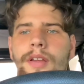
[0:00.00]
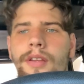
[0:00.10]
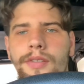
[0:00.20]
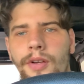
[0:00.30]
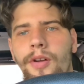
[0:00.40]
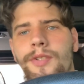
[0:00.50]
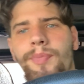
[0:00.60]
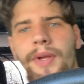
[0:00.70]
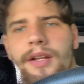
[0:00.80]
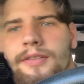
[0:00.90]
So it's
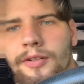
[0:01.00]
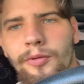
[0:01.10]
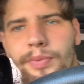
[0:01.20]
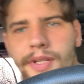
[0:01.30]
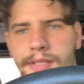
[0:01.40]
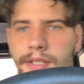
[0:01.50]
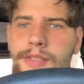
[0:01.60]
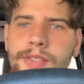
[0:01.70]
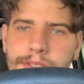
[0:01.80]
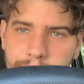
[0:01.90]
been a little bit
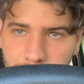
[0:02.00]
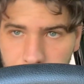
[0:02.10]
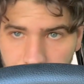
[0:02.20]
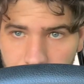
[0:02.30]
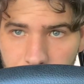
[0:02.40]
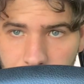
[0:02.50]
since you see me.